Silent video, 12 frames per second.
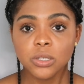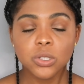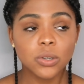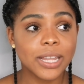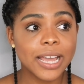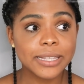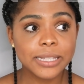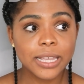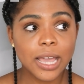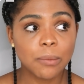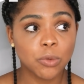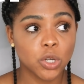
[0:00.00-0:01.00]
So
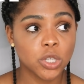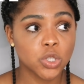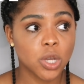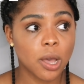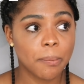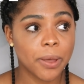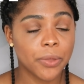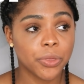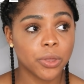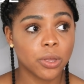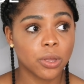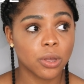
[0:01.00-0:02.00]
lastly, I'm going to talk
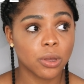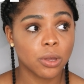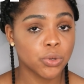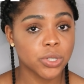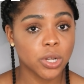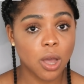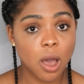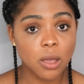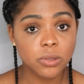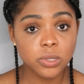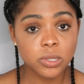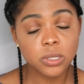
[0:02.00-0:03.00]
about the pros and the
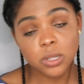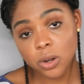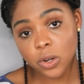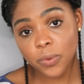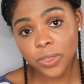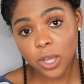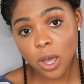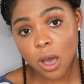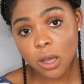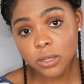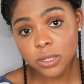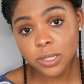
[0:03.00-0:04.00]
cons, starting with the
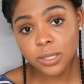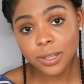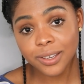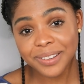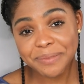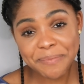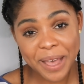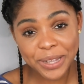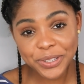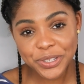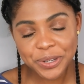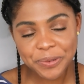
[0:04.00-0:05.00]
cons in
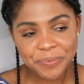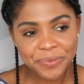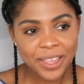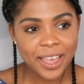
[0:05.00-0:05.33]
Belgium.